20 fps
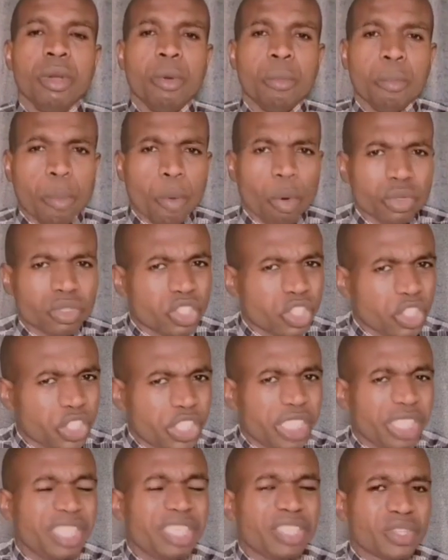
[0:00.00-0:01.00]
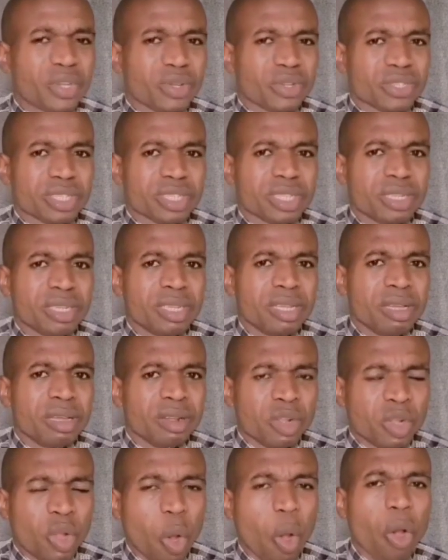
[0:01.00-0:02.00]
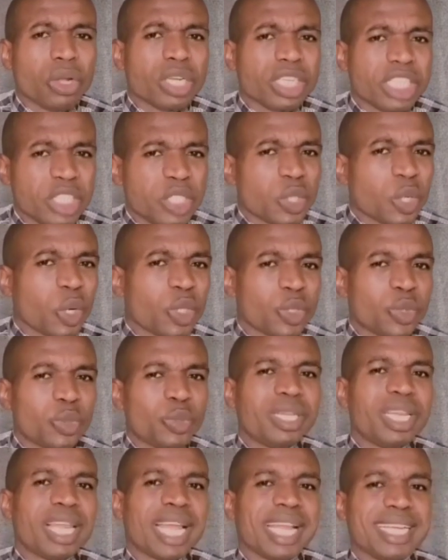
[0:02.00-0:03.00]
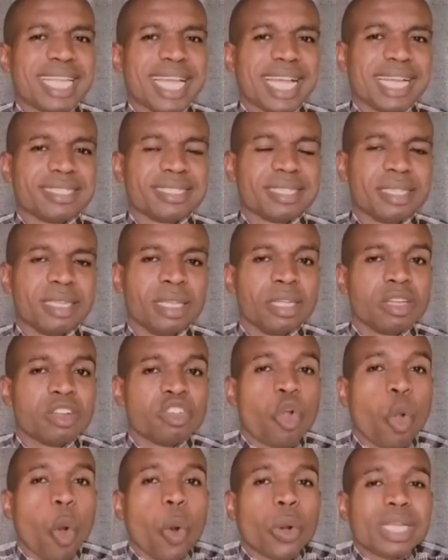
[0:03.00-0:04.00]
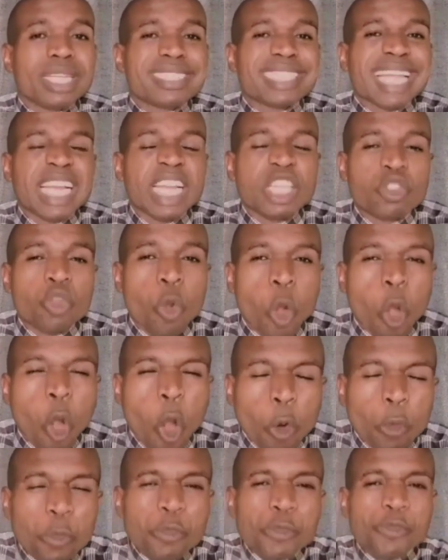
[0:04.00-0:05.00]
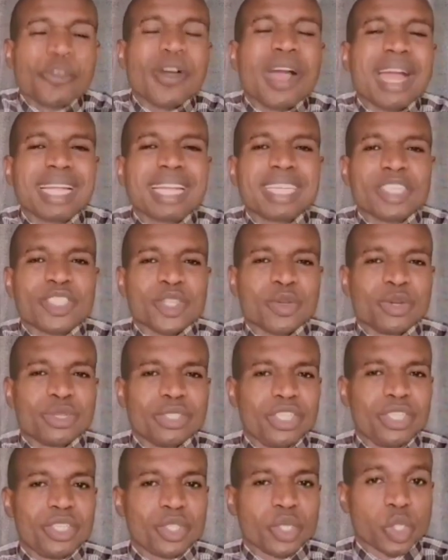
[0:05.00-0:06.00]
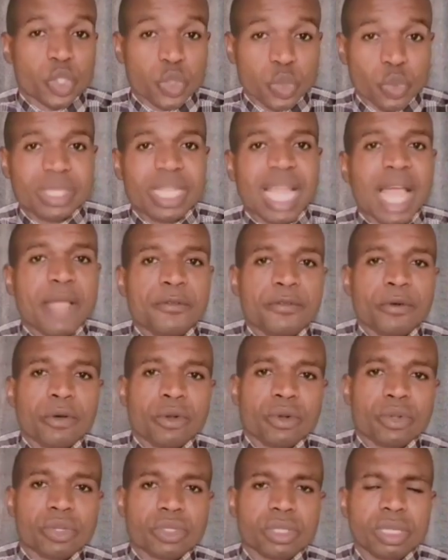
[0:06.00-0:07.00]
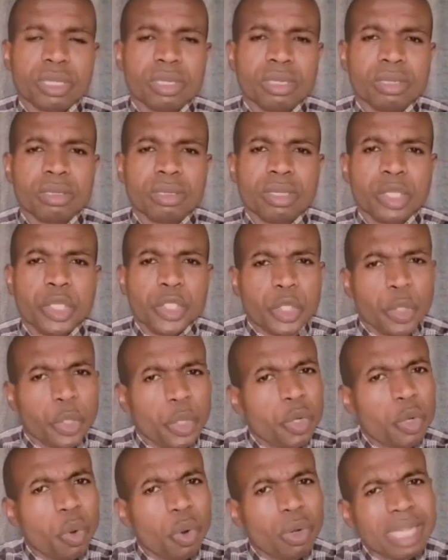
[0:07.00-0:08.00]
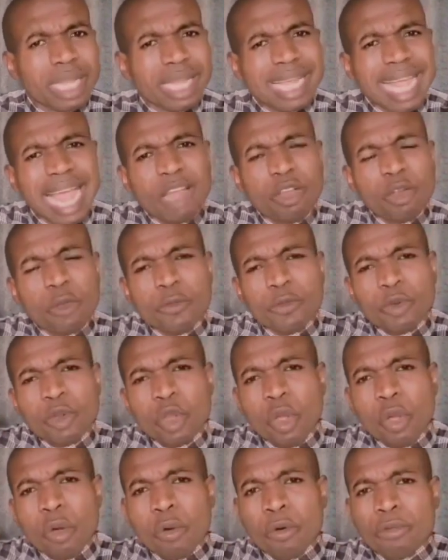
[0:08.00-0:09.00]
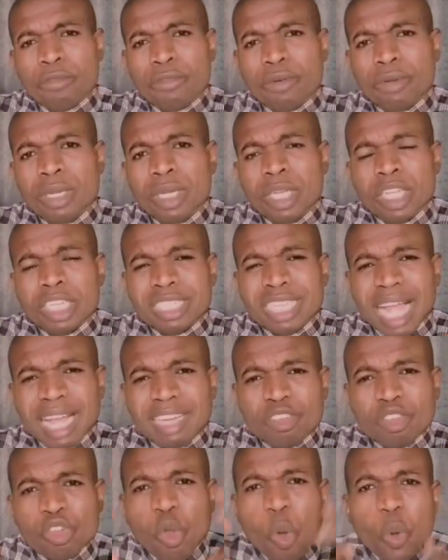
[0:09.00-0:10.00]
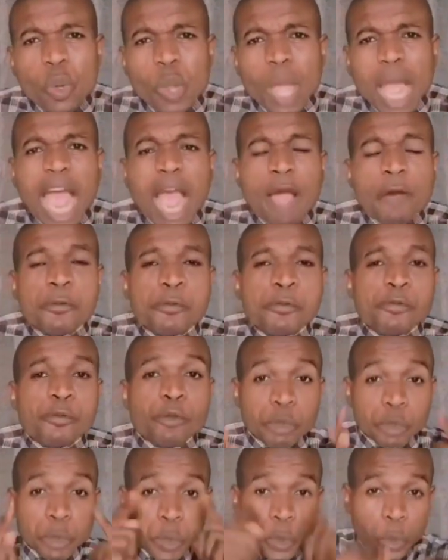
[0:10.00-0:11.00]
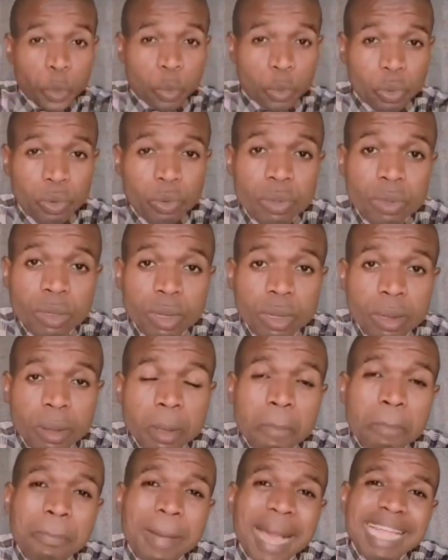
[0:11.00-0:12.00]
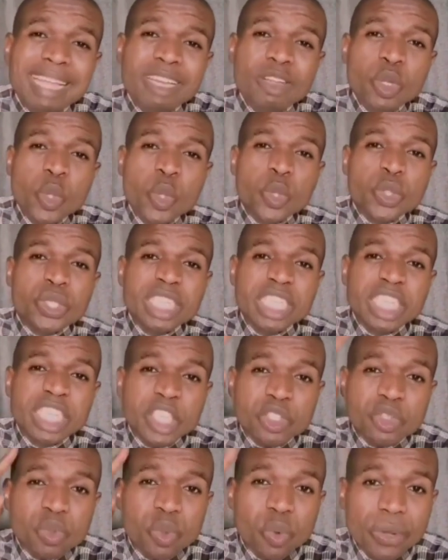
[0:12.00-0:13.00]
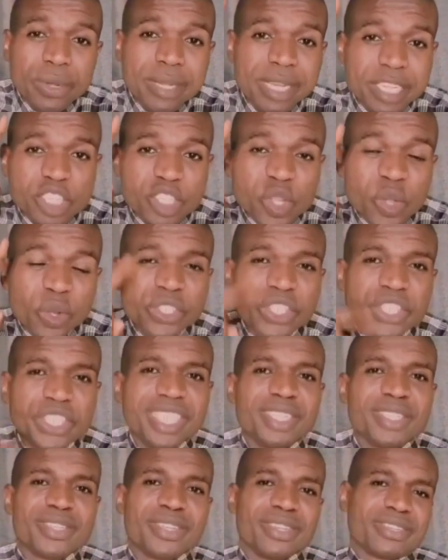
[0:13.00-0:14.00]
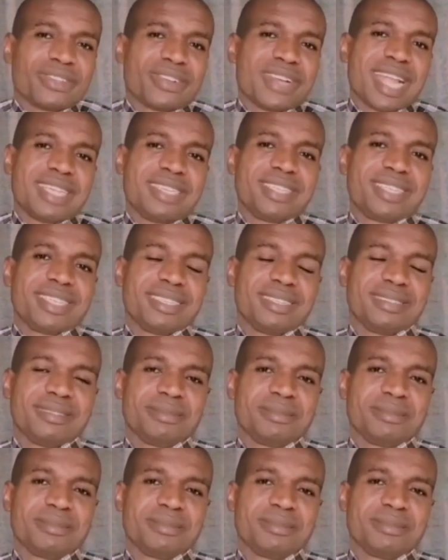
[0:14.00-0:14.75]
But Jesus, God did not do like that. God decided to offer his son Jesus to die for us. Do you know the kind of love that God have for you by losing his only son Jesus Christ?